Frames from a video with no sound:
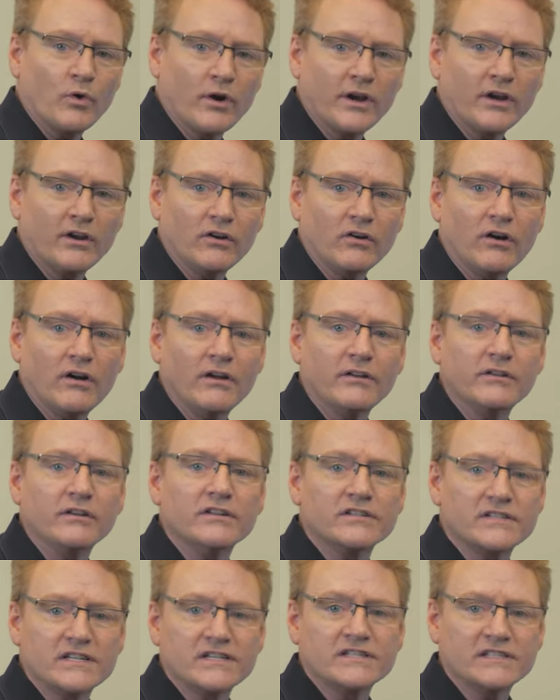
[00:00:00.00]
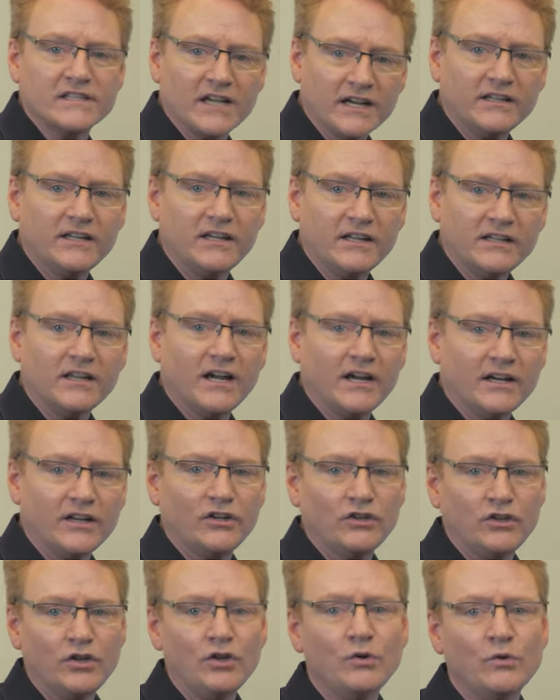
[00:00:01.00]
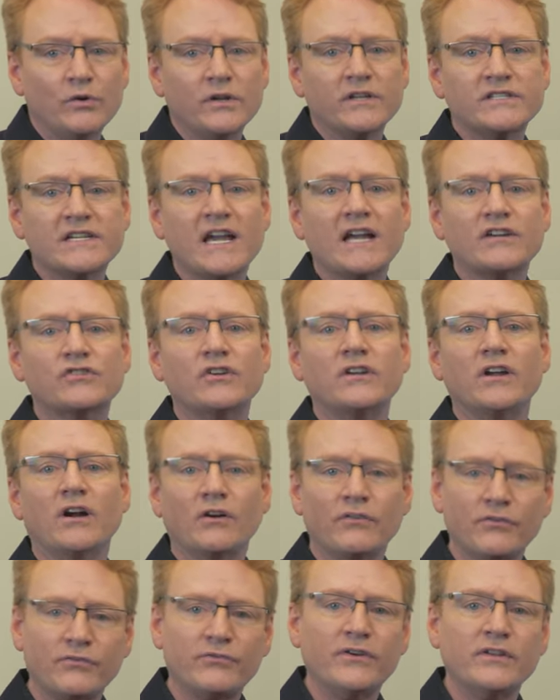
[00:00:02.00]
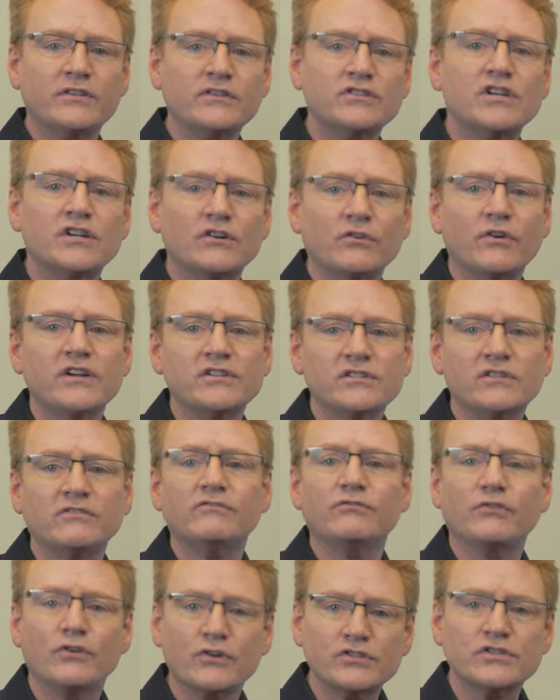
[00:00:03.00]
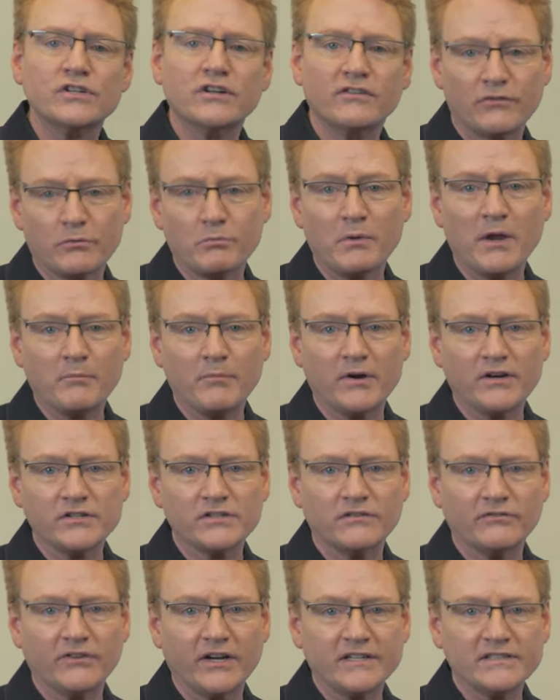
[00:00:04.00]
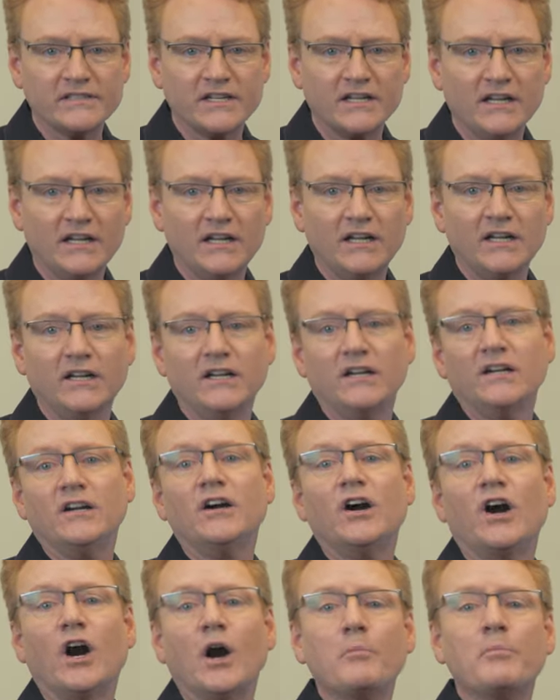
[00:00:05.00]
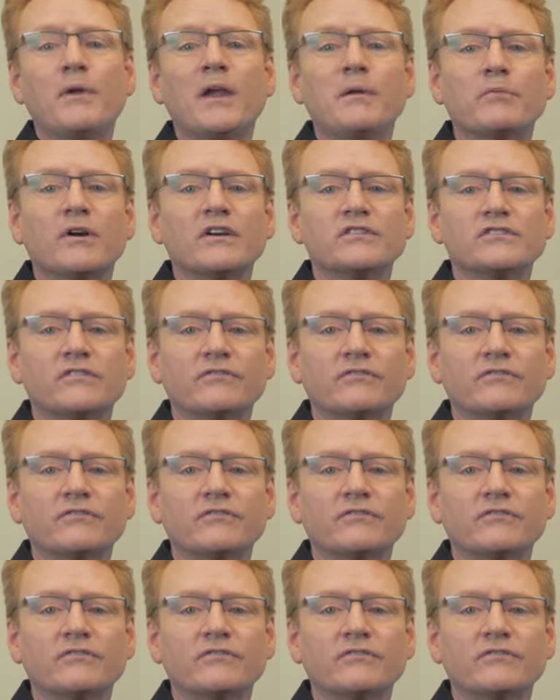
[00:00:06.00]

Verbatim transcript: working on since 1992, and it's actually our 5th generation version of a Beam Brush device. Our Beam Brush